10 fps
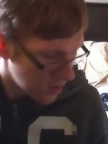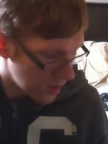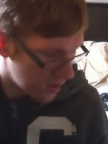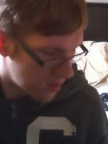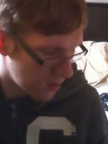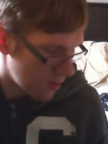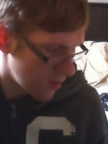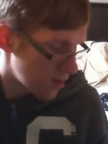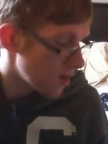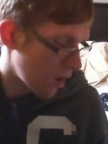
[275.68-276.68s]
is that
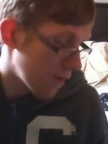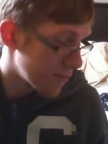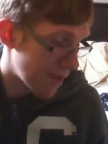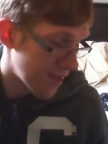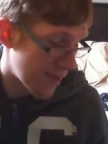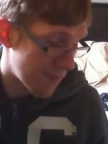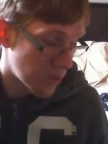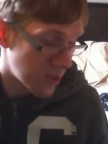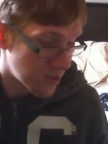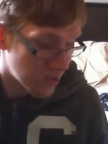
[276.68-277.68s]
it halves battle damage
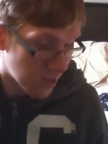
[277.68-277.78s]
and it's a